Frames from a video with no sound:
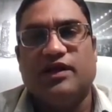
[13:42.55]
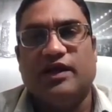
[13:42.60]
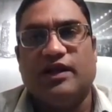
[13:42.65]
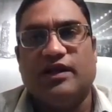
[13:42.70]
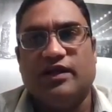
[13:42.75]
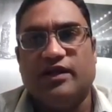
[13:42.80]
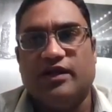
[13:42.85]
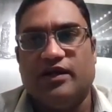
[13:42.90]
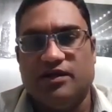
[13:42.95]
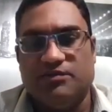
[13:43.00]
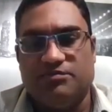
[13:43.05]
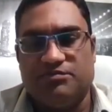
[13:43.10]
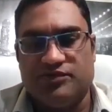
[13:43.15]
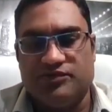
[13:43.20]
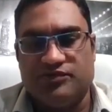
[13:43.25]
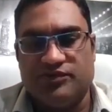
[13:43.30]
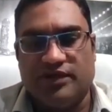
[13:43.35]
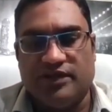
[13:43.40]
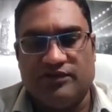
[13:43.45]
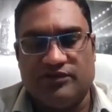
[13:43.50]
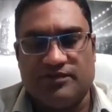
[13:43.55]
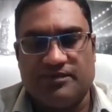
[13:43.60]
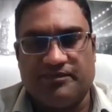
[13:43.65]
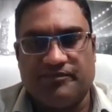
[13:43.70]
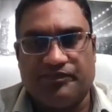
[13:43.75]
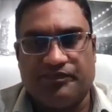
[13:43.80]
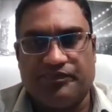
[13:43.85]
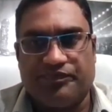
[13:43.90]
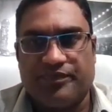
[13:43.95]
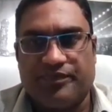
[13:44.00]
that AI presents?
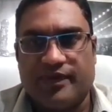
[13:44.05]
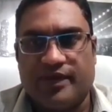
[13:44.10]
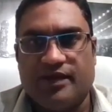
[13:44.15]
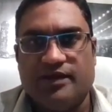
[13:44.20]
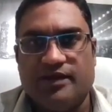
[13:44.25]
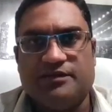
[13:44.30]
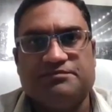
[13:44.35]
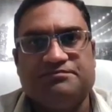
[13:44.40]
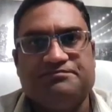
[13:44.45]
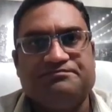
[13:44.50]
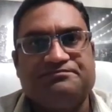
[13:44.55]
Okay.